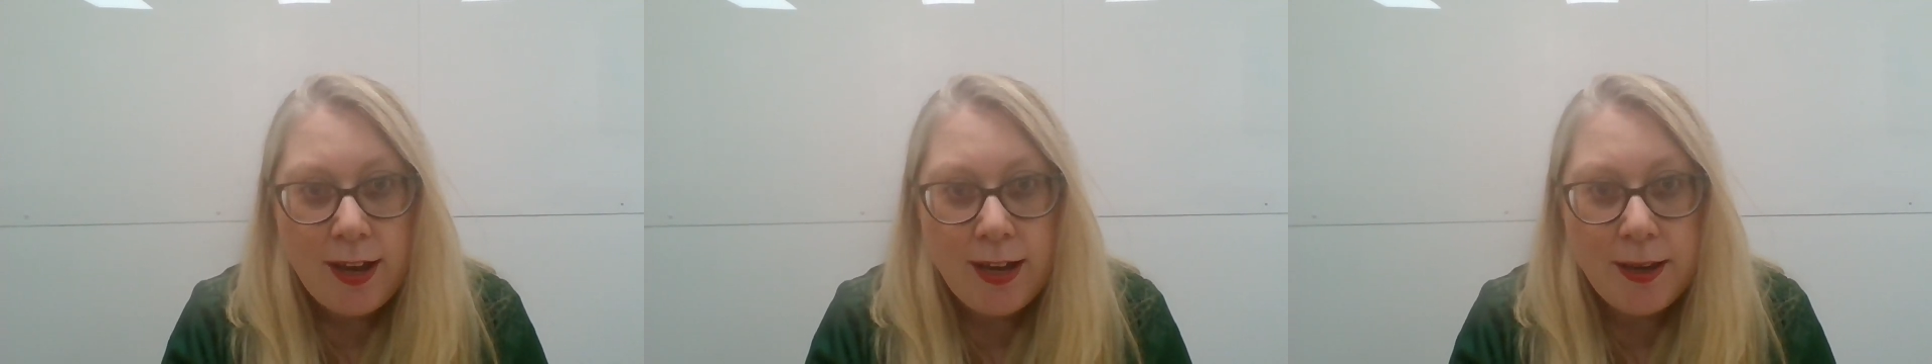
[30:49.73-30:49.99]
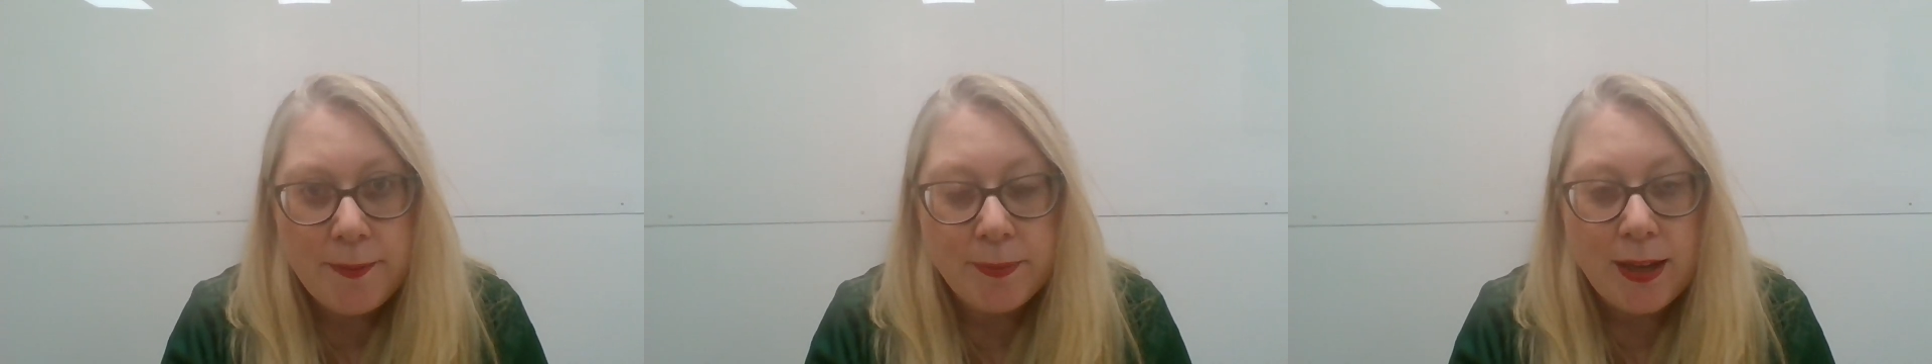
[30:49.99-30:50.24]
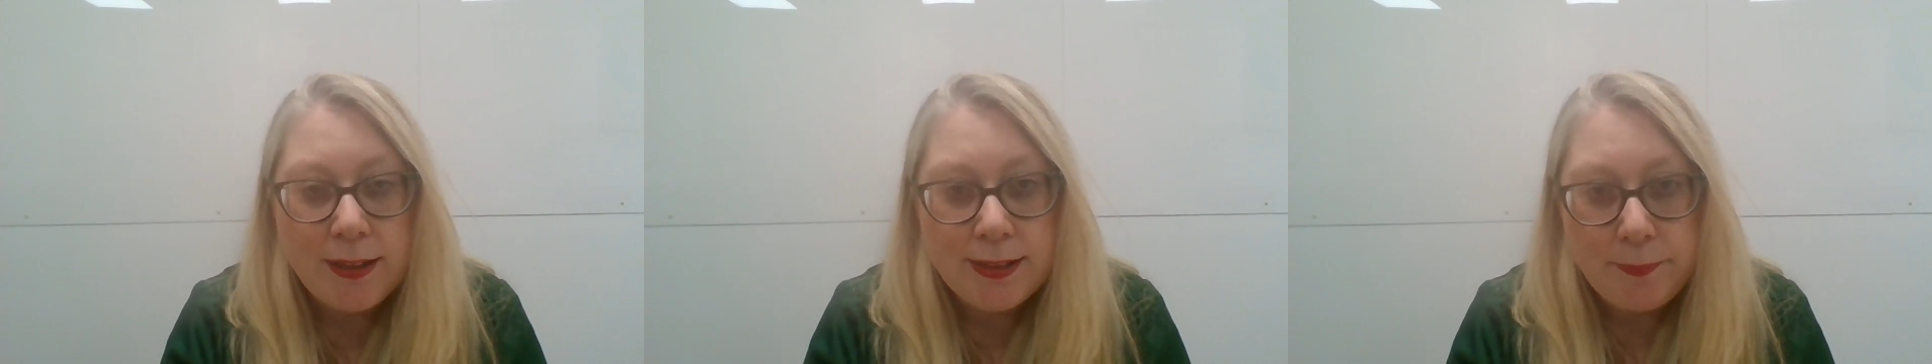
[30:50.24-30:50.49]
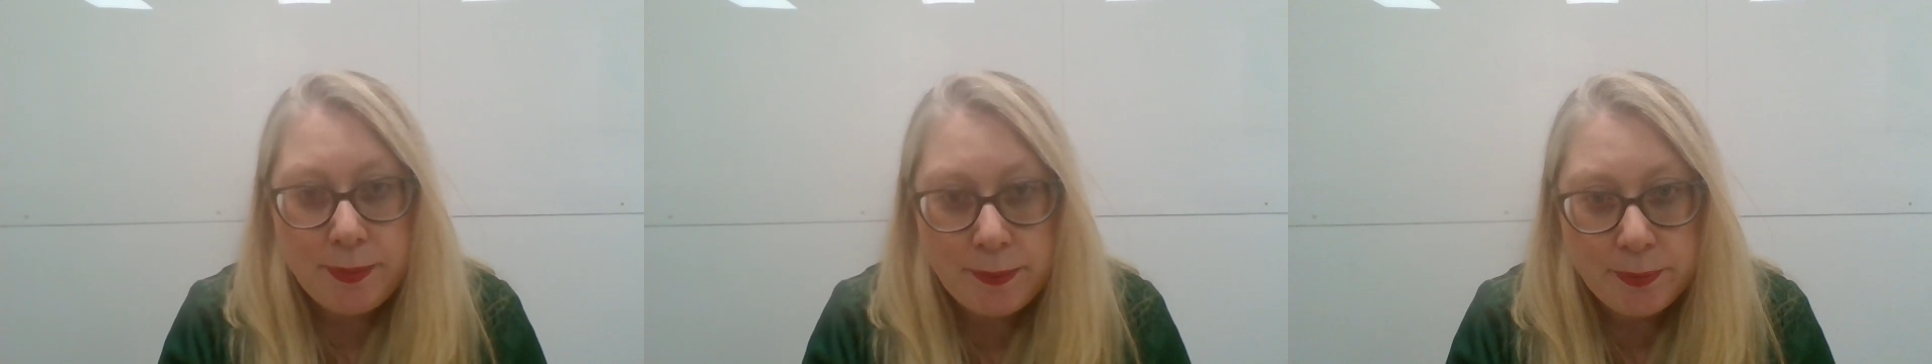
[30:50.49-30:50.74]
and
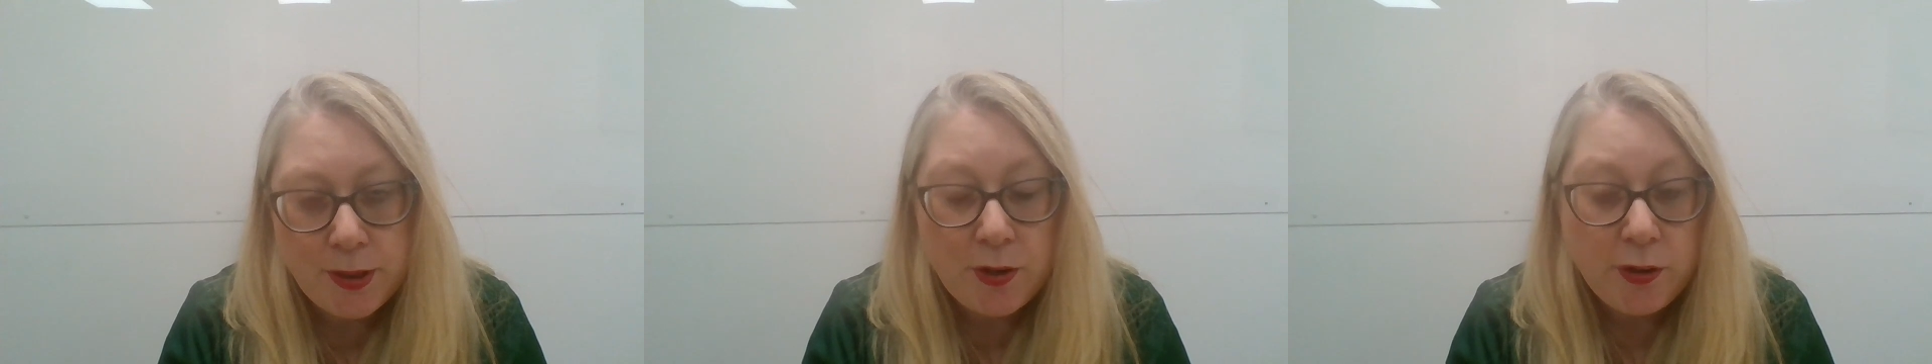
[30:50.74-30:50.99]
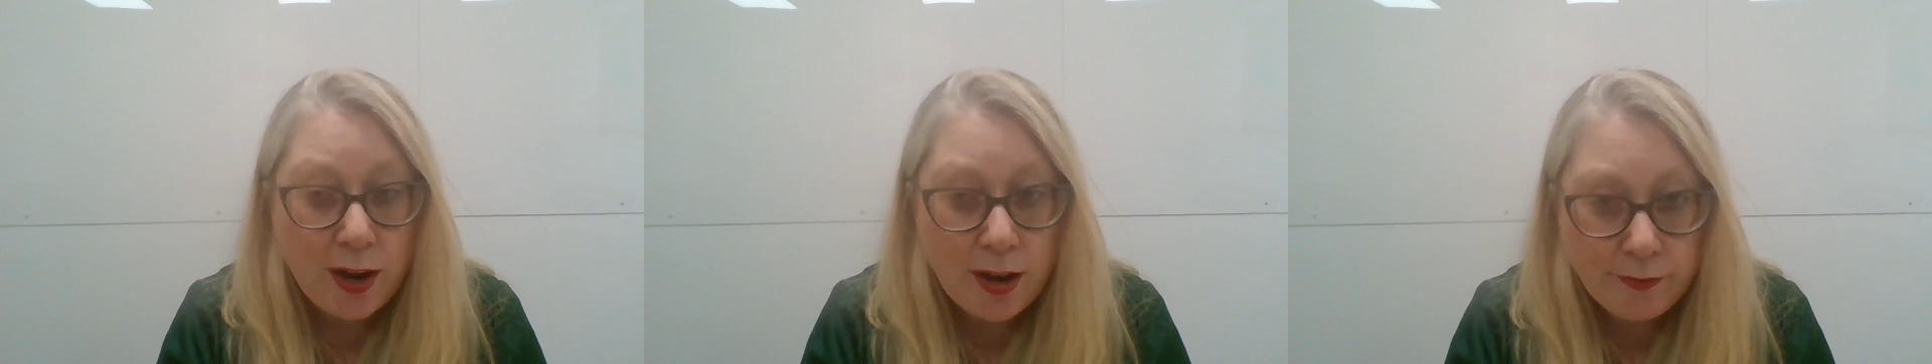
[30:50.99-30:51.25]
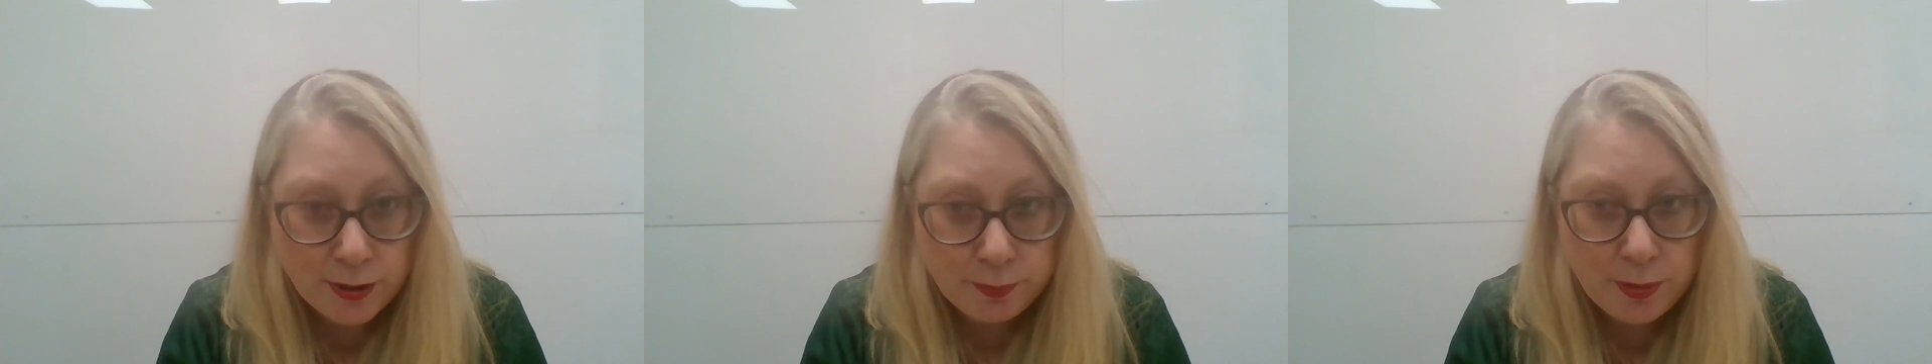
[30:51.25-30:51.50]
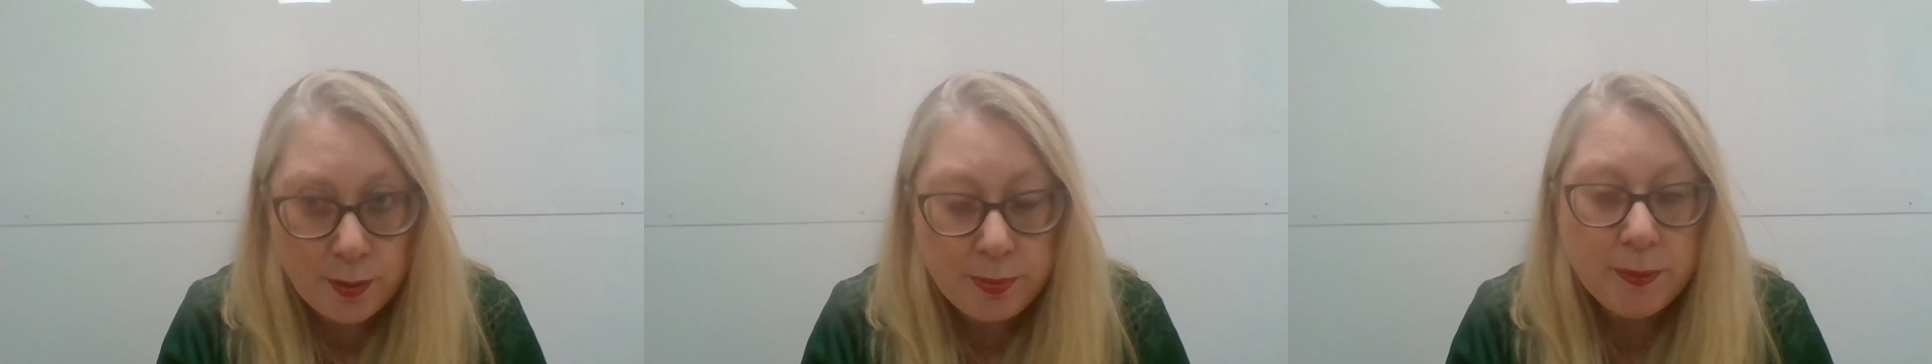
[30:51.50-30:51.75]
let people know you're having a
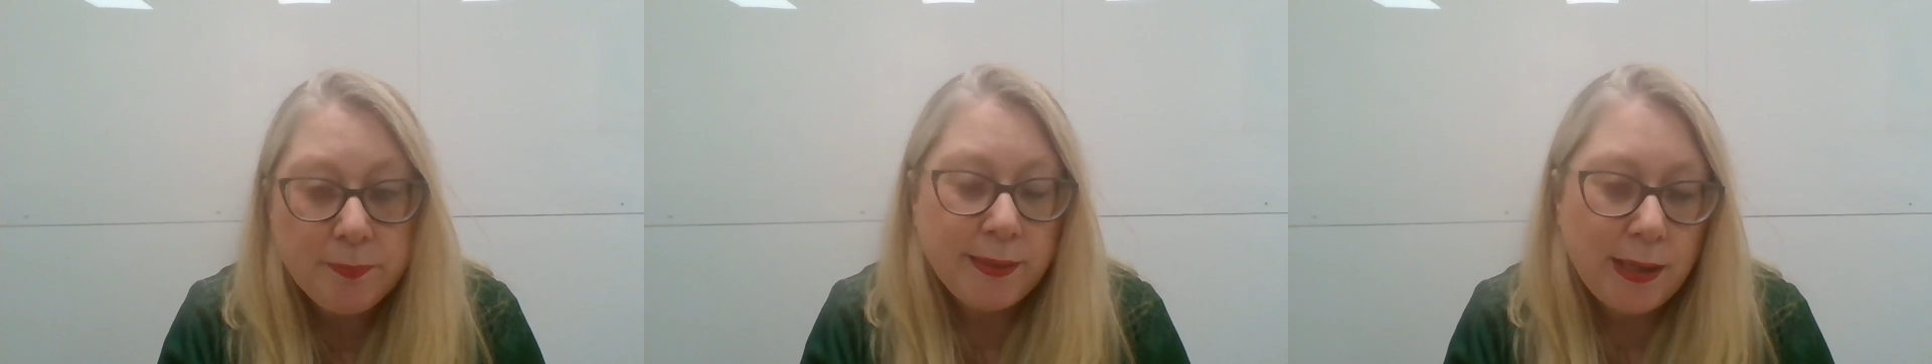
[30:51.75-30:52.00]
problem.